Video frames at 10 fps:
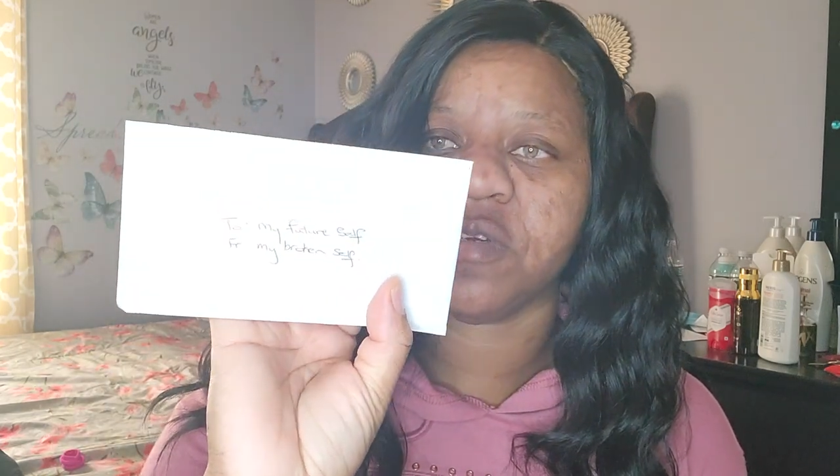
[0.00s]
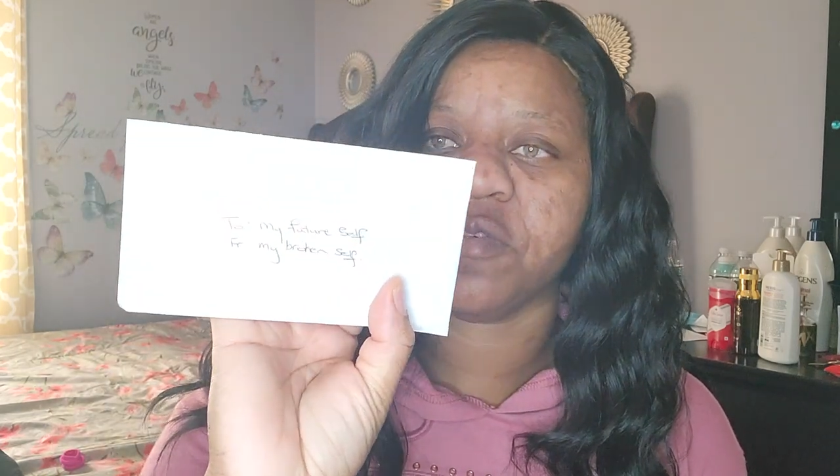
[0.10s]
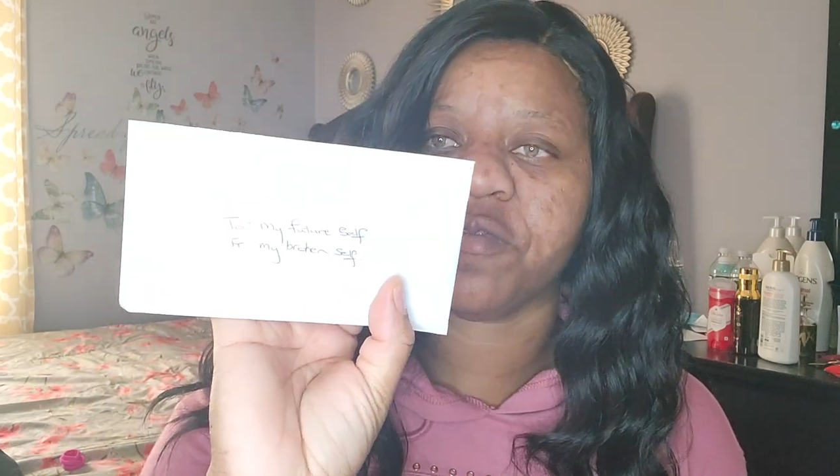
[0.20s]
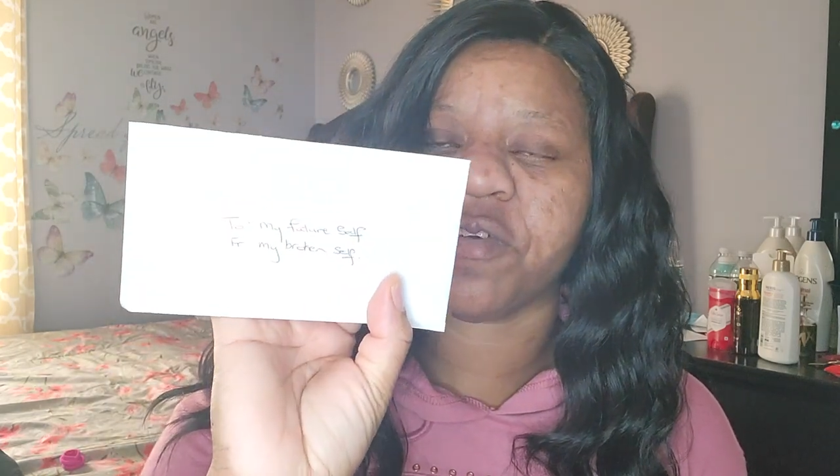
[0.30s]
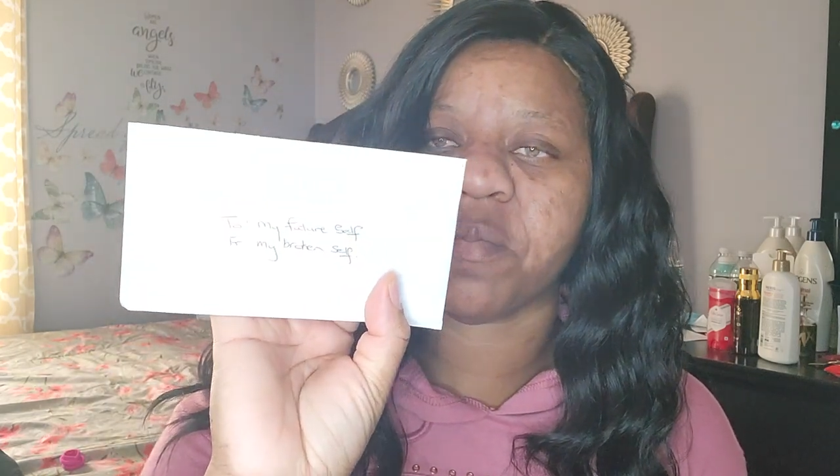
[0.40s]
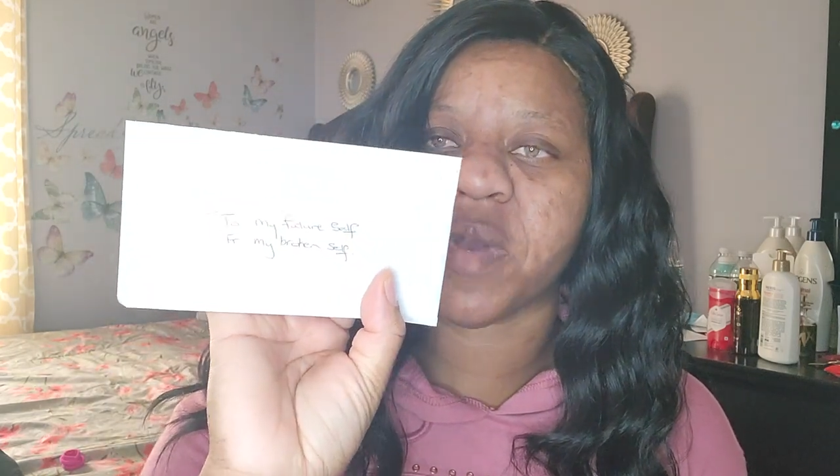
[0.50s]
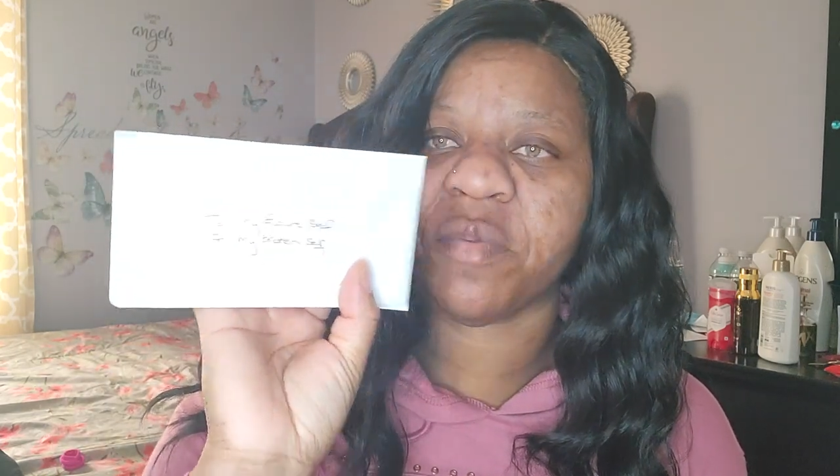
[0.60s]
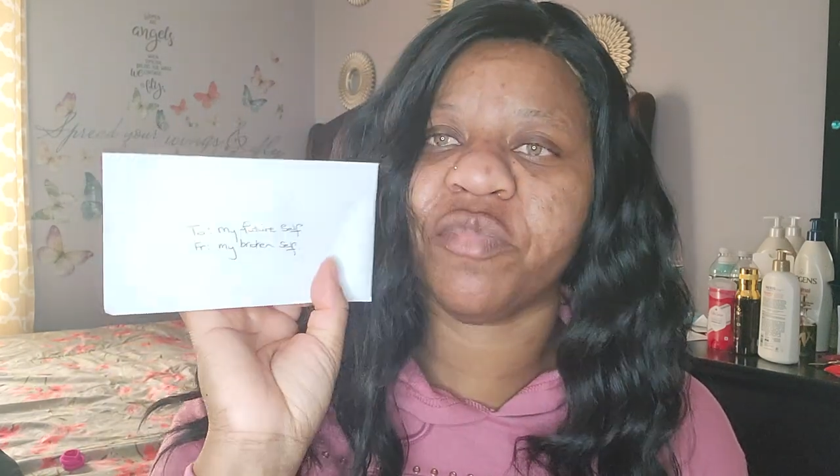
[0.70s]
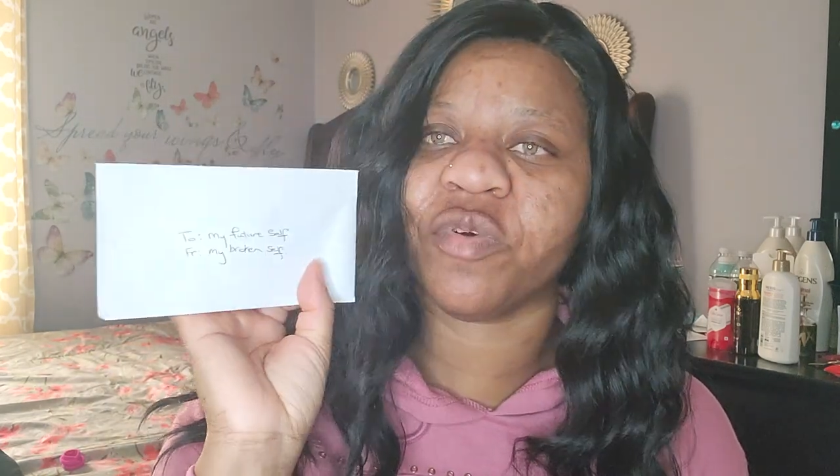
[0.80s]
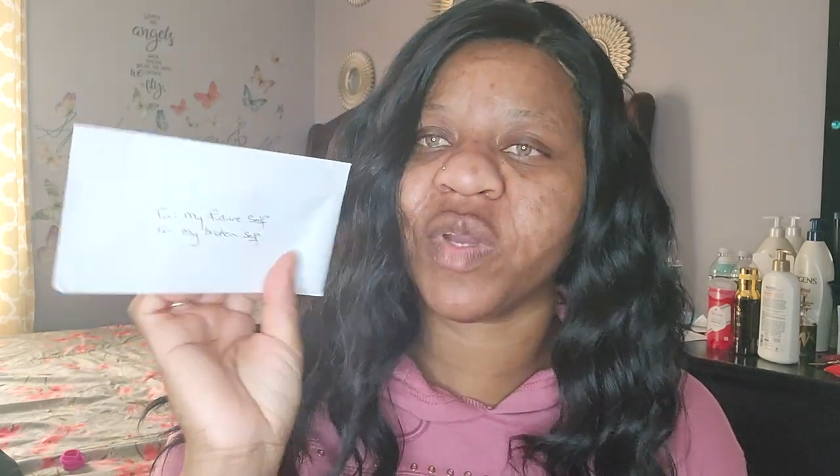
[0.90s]
from my
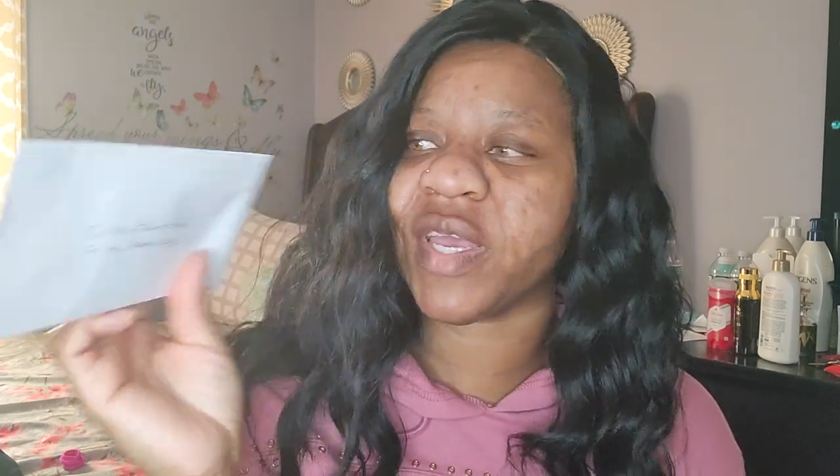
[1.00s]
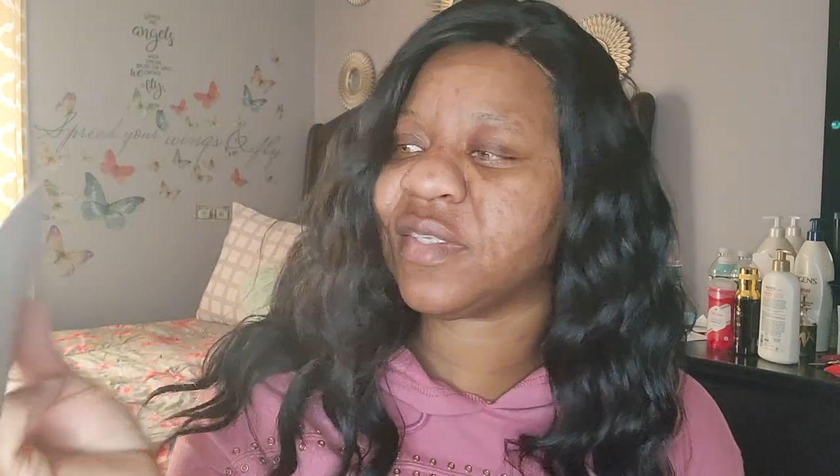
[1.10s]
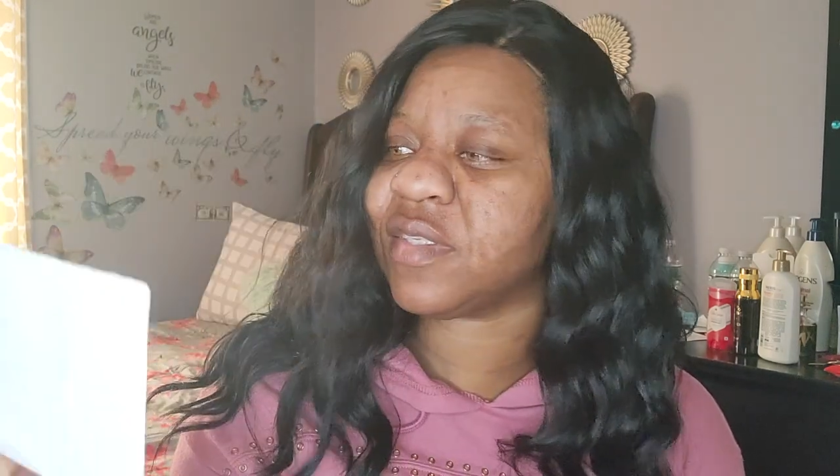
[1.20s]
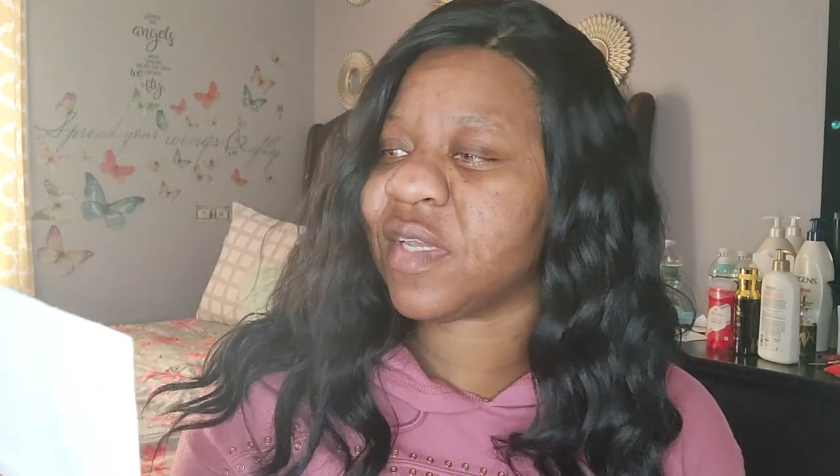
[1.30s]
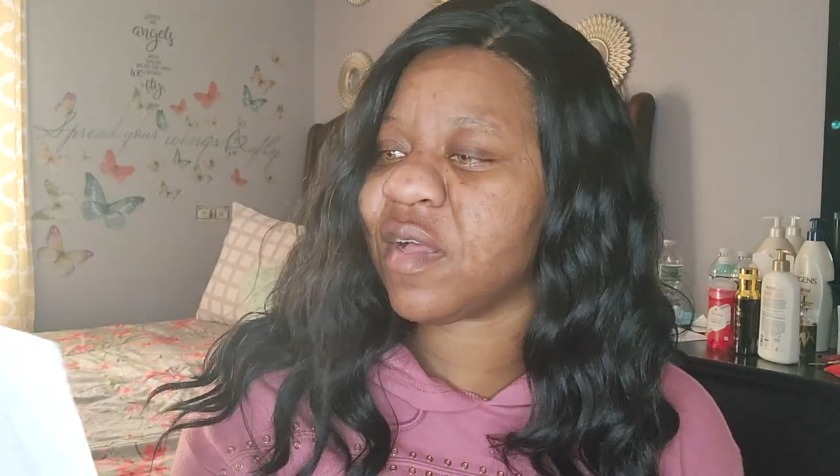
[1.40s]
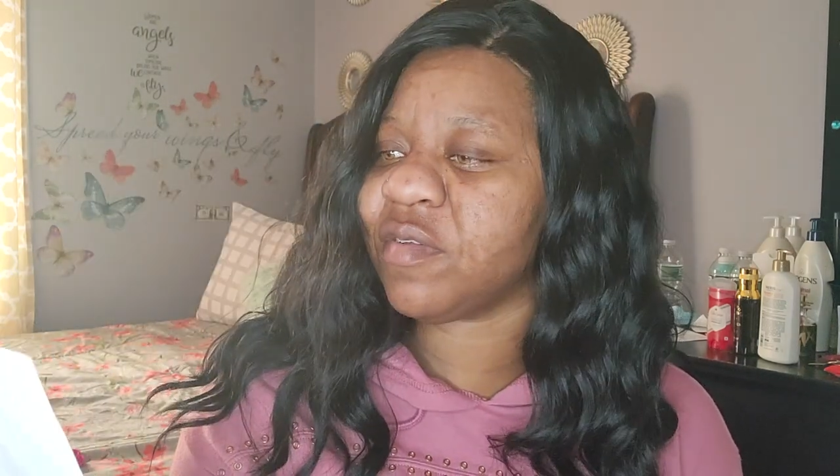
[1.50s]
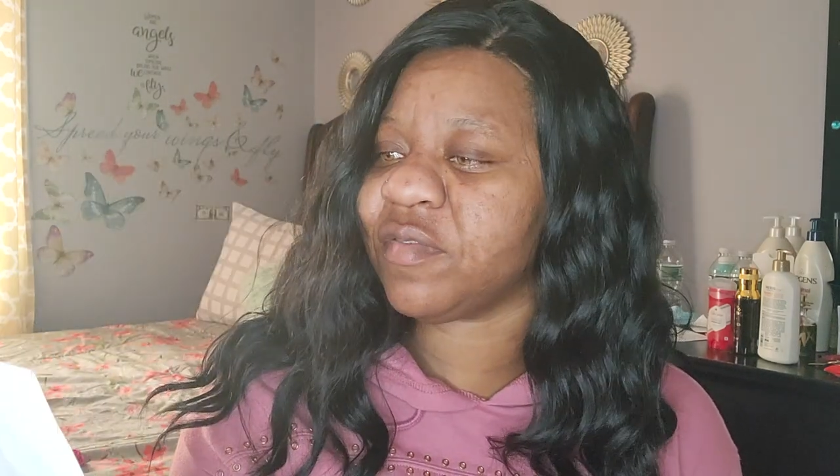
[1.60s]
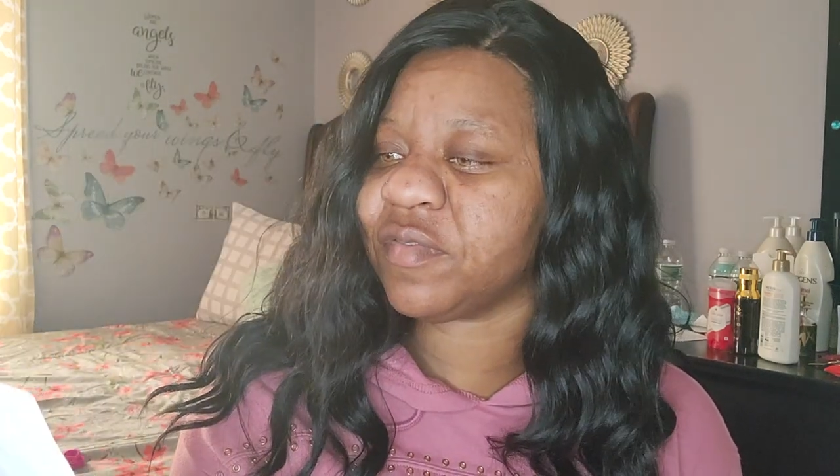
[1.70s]
broken self.